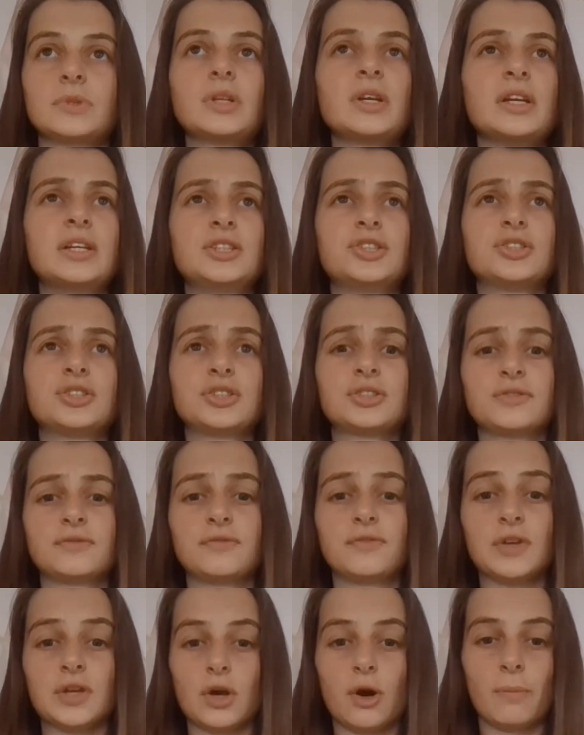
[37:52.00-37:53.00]
It's just
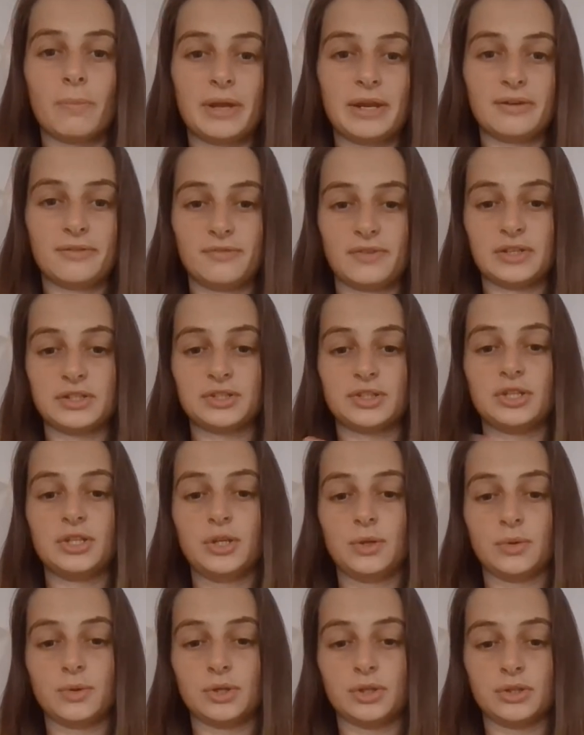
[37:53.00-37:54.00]
for your benefit so
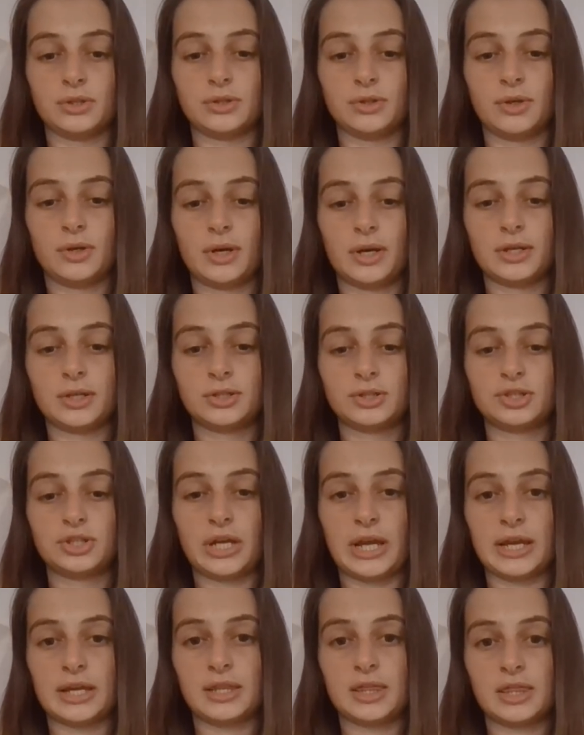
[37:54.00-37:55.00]
you can
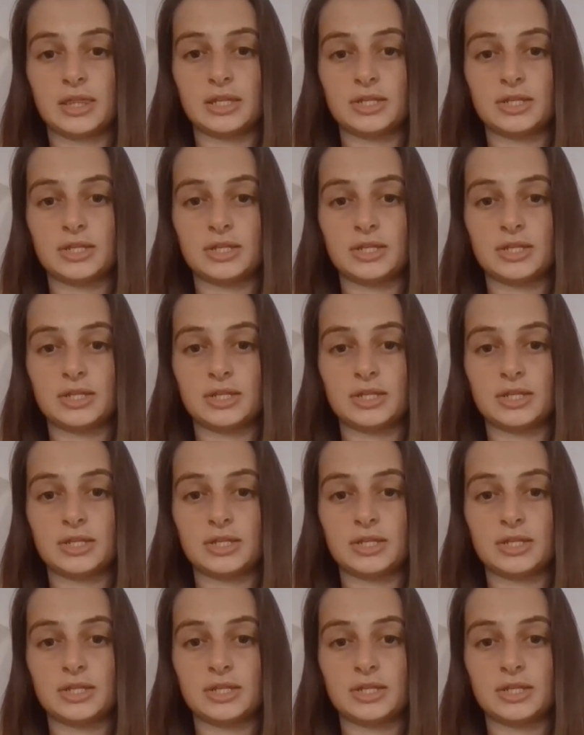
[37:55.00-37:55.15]
check